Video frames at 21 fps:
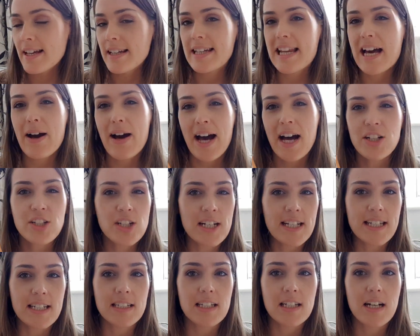Now
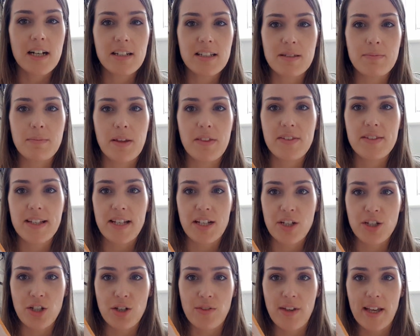actually in last month's
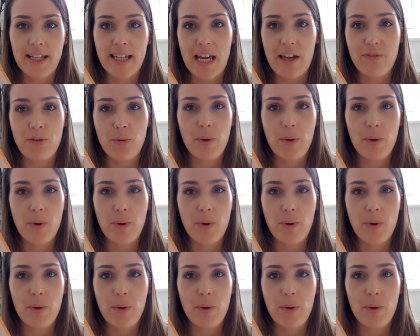issue they gave